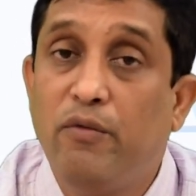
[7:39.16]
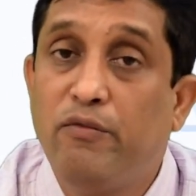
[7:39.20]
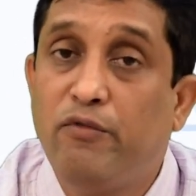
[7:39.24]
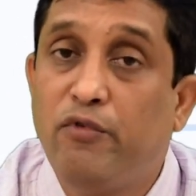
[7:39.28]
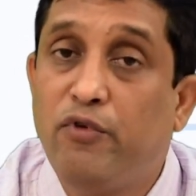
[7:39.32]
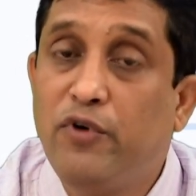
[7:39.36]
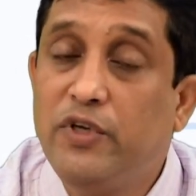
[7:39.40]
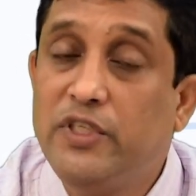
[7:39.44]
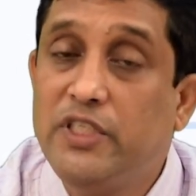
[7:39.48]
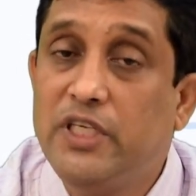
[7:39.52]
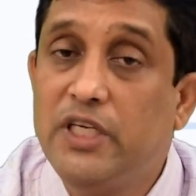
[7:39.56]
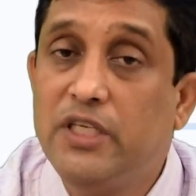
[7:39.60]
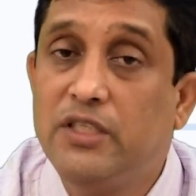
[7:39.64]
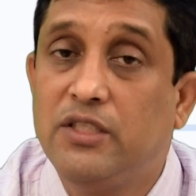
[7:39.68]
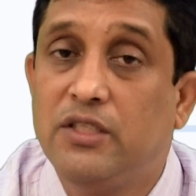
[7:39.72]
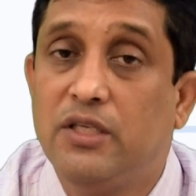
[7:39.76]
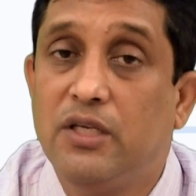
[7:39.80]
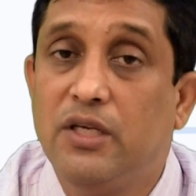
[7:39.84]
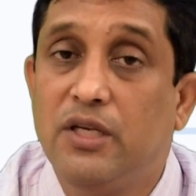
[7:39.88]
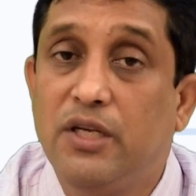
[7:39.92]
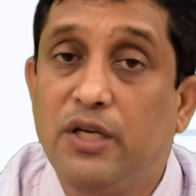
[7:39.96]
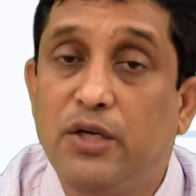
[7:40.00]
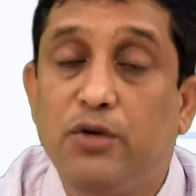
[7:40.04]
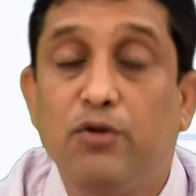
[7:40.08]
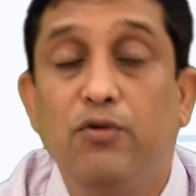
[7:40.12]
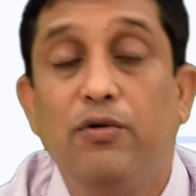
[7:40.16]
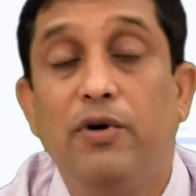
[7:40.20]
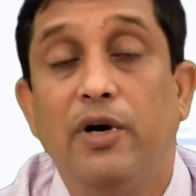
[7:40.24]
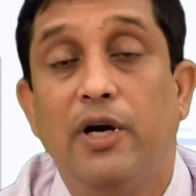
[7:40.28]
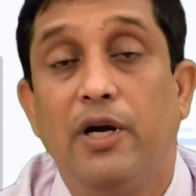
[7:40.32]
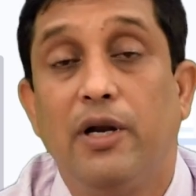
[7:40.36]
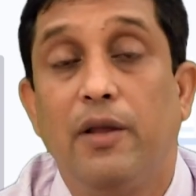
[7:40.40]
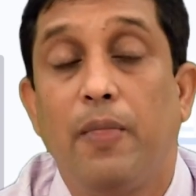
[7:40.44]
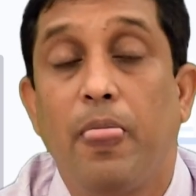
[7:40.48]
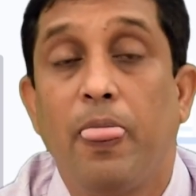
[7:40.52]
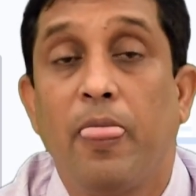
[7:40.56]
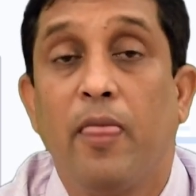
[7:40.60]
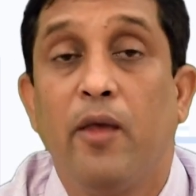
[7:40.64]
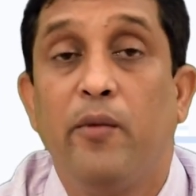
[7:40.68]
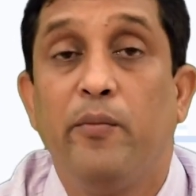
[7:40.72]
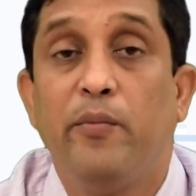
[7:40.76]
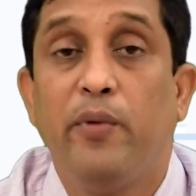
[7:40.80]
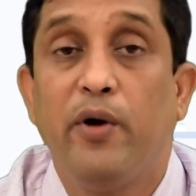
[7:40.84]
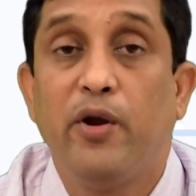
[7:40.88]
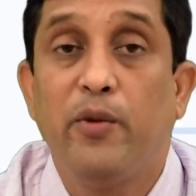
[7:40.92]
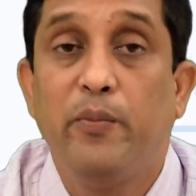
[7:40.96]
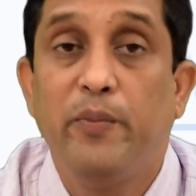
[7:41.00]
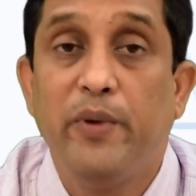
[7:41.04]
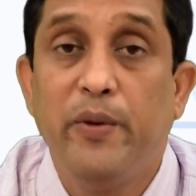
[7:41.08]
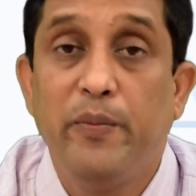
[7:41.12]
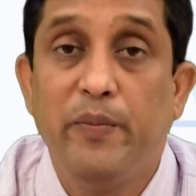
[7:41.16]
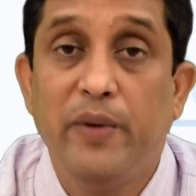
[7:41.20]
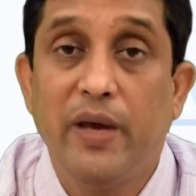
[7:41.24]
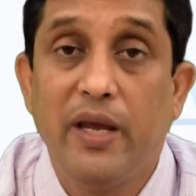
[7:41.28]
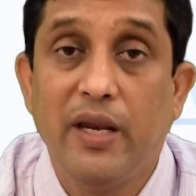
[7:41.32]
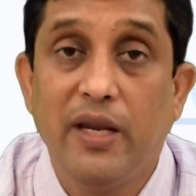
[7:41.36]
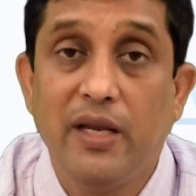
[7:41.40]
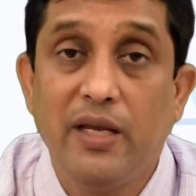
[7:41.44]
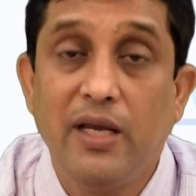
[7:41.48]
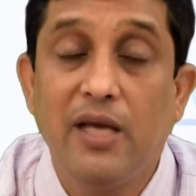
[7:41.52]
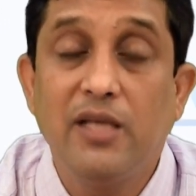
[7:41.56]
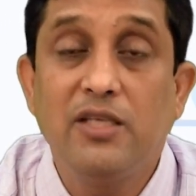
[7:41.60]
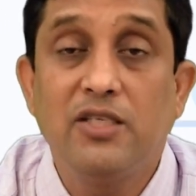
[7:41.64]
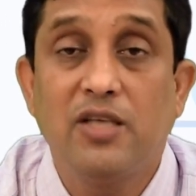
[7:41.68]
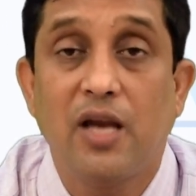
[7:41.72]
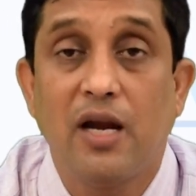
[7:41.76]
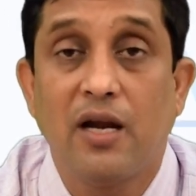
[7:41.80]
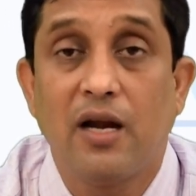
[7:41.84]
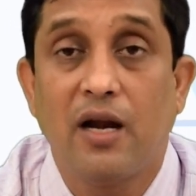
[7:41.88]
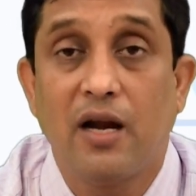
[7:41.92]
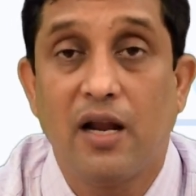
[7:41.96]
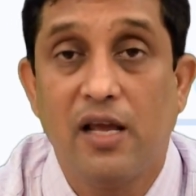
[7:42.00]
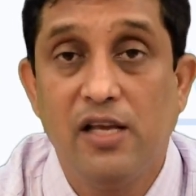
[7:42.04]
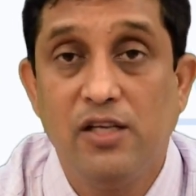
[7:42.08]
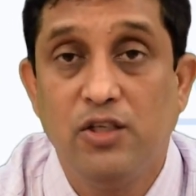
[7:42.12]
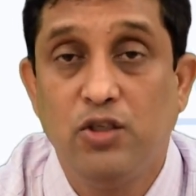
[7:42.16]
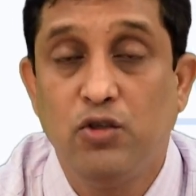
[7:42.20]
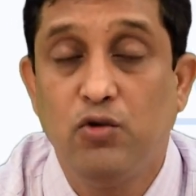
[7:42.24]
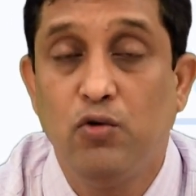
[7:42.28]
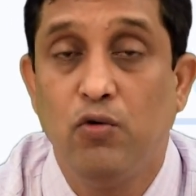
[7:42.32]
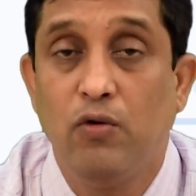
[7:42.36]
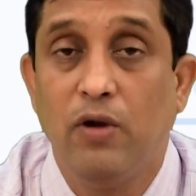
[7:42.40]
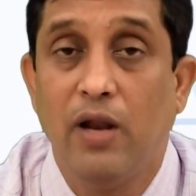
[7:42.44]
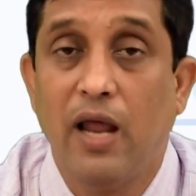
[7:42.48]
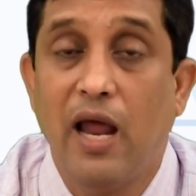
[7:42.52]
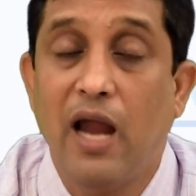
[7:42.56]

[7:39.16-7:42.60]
which is required for preparing a standardized tool.